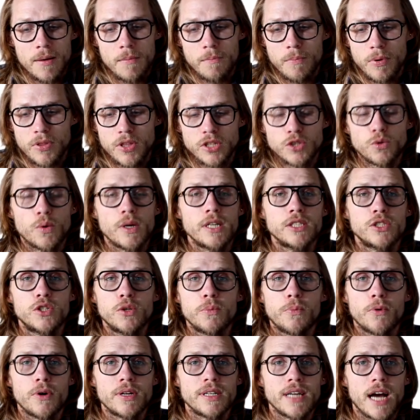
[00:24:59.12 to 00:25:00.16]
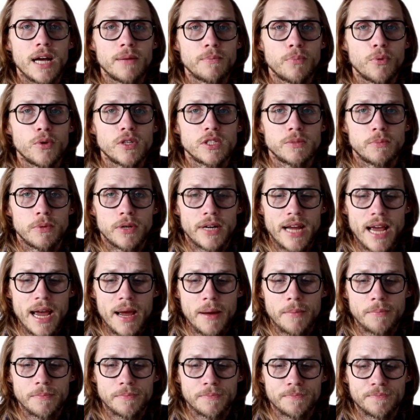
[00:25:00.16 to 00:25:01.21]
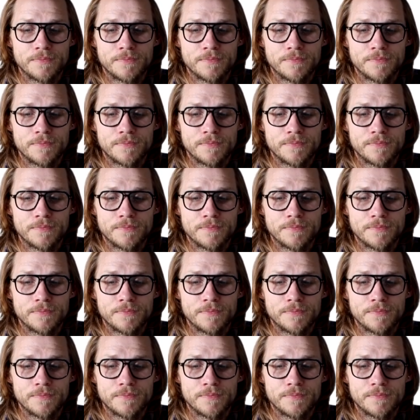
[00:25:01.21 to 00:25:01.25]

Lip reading: But the 22.9 points per game,